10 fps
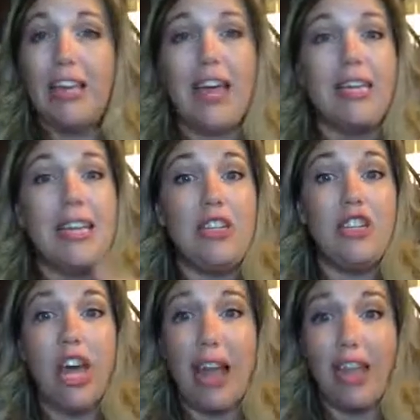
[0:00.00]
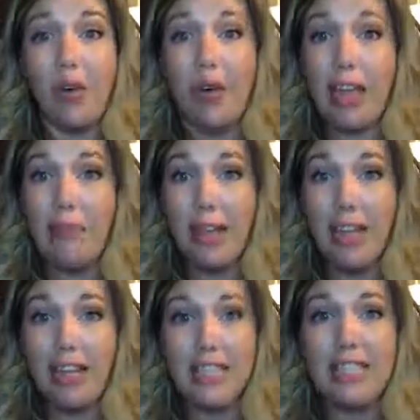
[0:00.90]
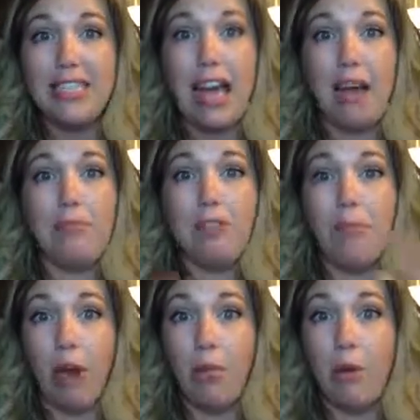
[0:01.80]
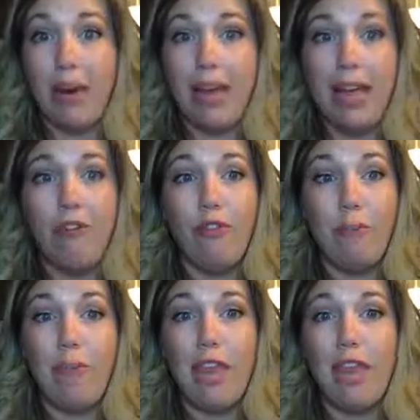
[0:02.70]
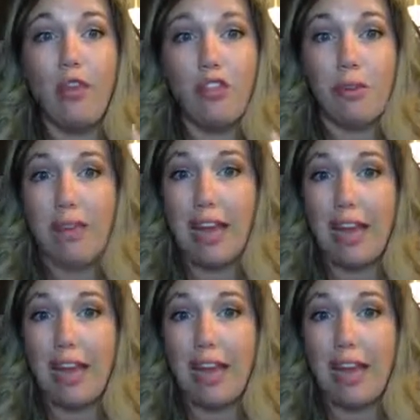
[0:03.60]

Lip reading: Like I said, check your emails tomorrow morning from me. You should be